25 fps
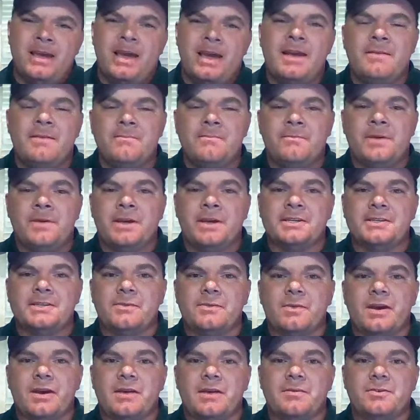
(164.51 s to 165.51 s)
and
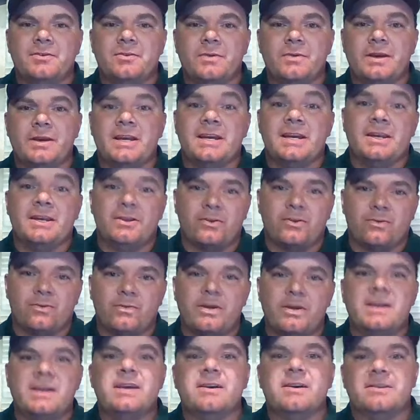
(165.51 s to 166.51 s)
it weigh between
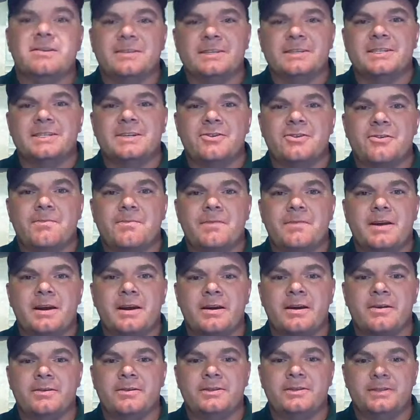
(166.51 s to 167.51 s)
3 or 600
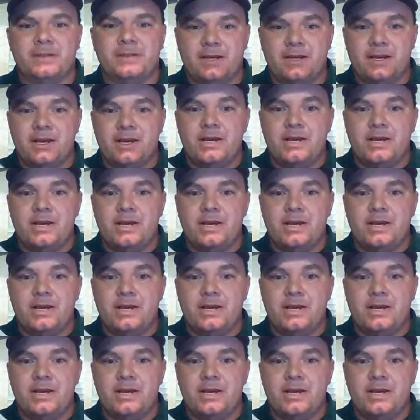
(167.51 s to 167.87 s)
pounds,